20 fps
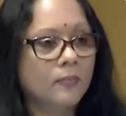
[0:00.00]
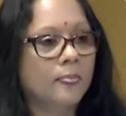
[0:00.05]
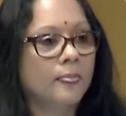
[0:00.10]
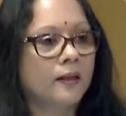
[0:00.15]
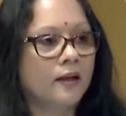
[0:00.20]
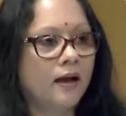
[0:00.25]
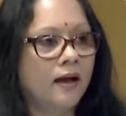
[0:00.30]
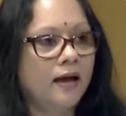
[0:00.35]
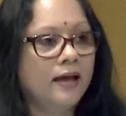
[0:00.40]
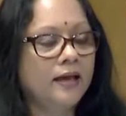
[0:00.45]

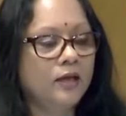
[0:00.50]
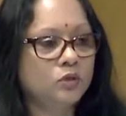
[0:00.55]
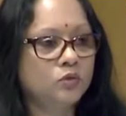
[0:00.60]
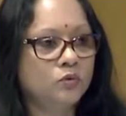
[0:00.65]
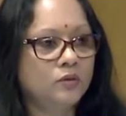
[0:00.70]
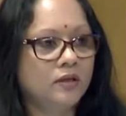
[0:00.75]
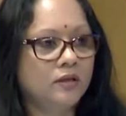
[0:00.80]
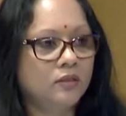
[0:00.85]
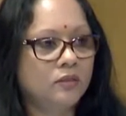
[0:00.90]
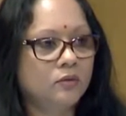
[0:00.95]
I
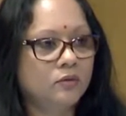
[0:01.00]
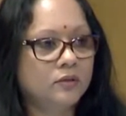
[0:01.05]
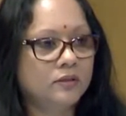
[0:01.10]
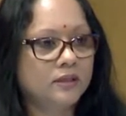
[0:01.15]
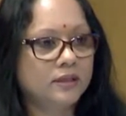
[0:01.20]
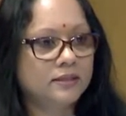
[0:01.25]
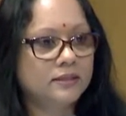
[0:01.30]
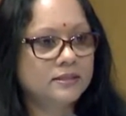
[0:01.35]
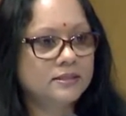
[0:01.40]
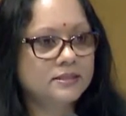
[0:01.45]
actually thought
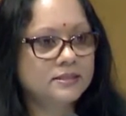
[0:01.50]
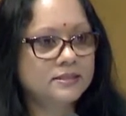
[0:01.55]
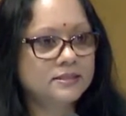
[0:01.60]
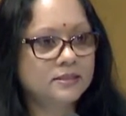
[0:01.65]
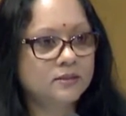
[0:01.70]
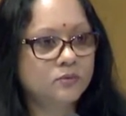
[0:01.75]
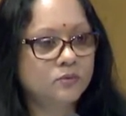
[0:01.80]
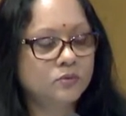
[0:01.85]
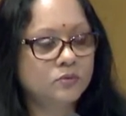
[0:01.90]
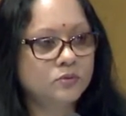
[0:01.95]
that it's a
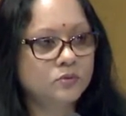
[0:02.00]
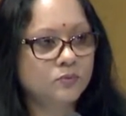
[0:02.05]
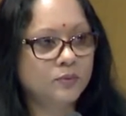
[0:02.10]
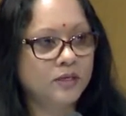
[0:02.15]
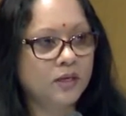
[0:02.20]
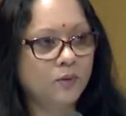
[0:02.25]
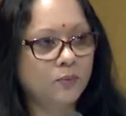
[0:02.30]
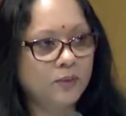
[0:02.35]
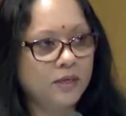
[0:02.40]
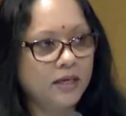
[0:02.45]
course
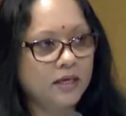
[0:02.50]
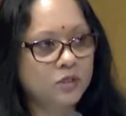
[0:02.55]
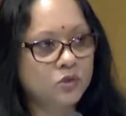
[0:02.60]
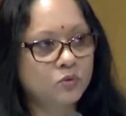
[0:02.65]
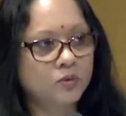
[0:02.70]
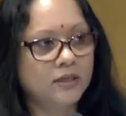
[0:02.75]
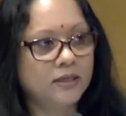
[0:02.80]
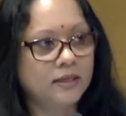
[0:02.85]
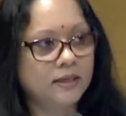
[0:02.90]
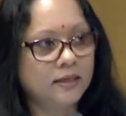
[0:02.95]
where we
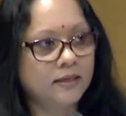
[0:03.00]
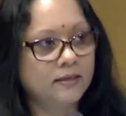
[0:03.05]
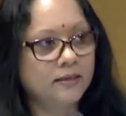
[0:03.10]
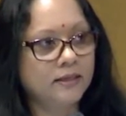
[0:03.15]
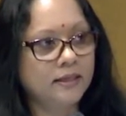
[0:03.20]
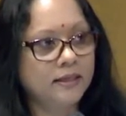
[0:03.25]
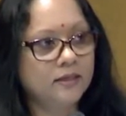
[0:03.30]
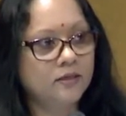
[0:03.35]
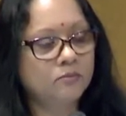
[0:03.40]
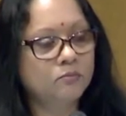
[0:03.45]
actually
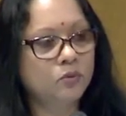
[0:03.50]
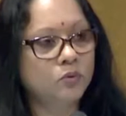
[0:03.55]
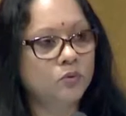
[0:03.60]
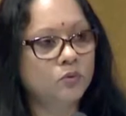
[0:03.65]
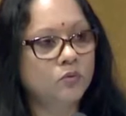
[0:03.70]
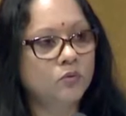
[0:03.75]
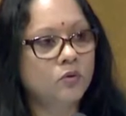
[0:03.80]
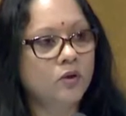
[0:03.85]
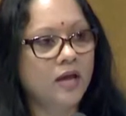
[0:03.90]
need more